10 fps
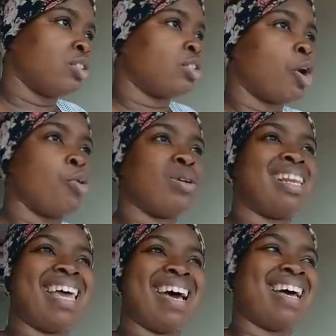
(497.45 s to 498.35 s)
Don't
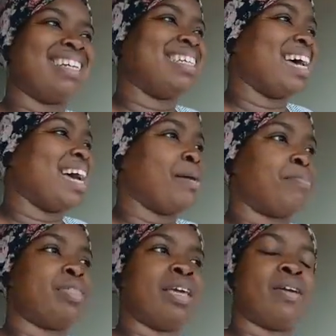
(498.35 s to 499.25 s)
let a
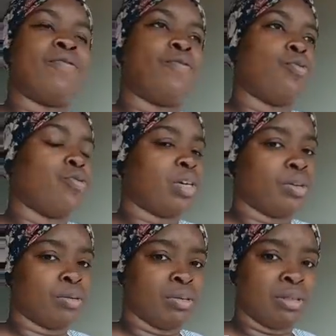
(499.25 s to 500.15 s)
damn thing fool
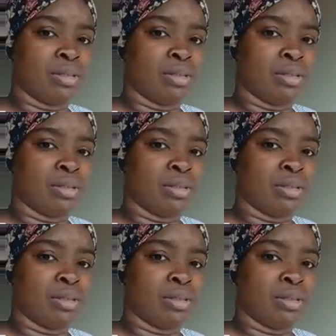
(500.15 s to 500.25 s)
you.